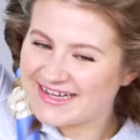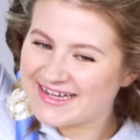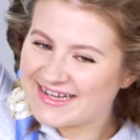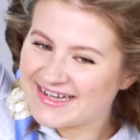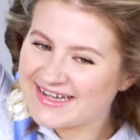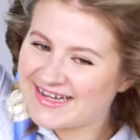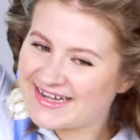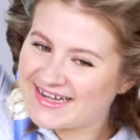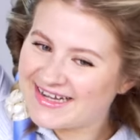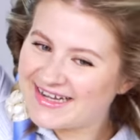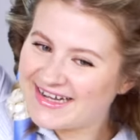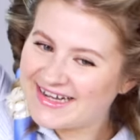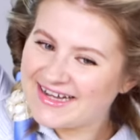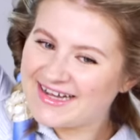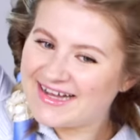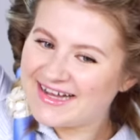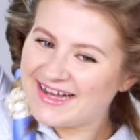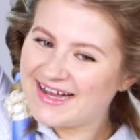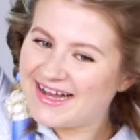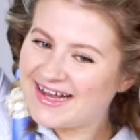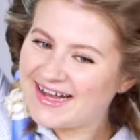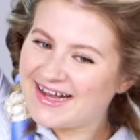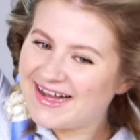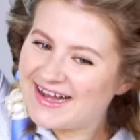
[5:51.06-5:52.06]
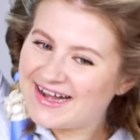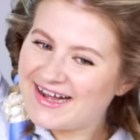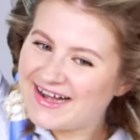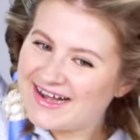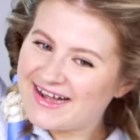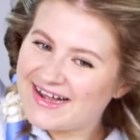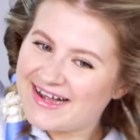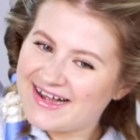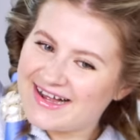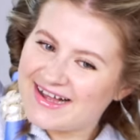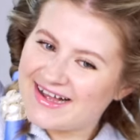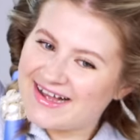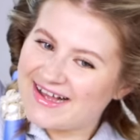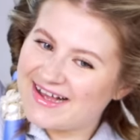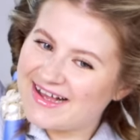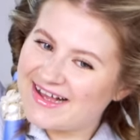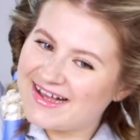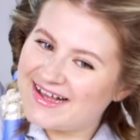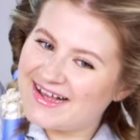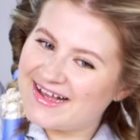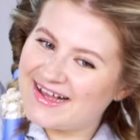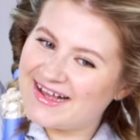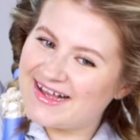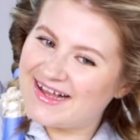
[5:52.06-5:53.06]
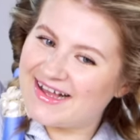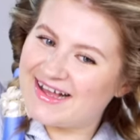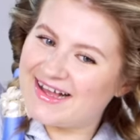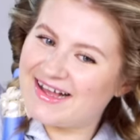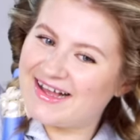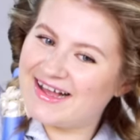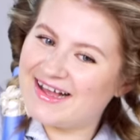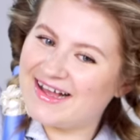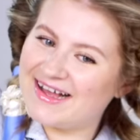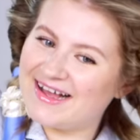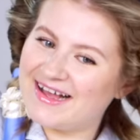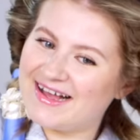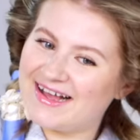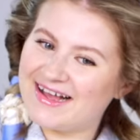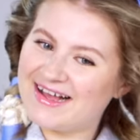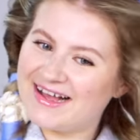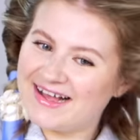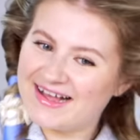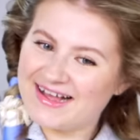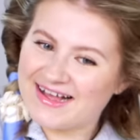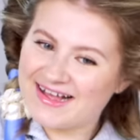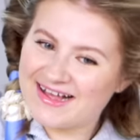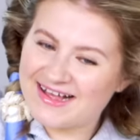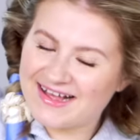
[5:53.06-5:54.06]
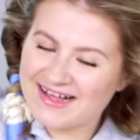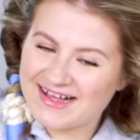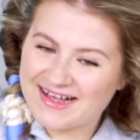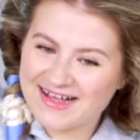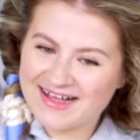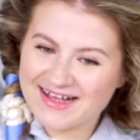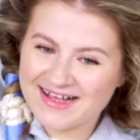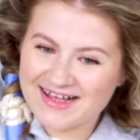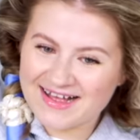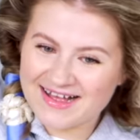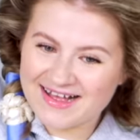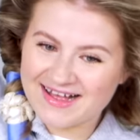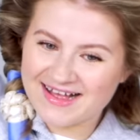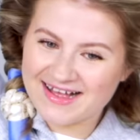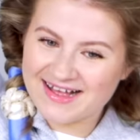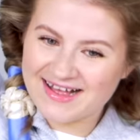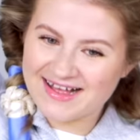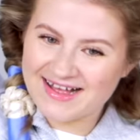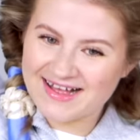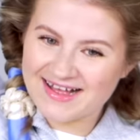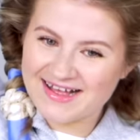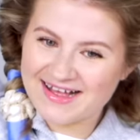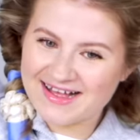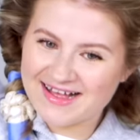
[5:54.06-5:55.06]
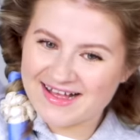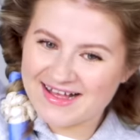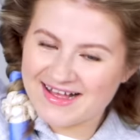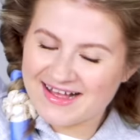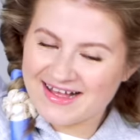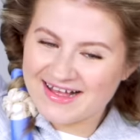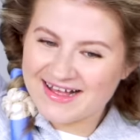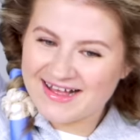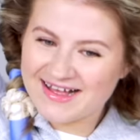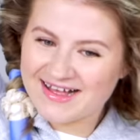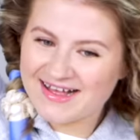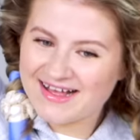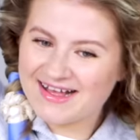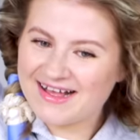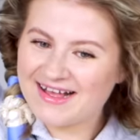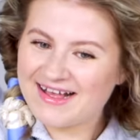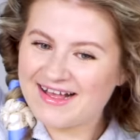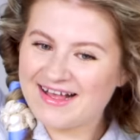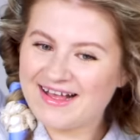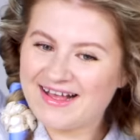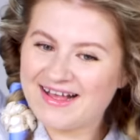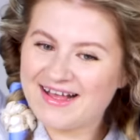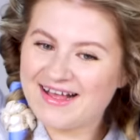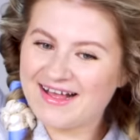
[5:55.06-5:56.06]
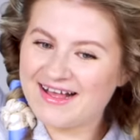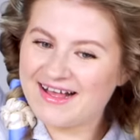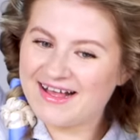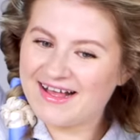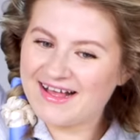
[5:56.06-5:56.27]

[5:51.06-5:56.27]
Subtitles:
Nobody speaks.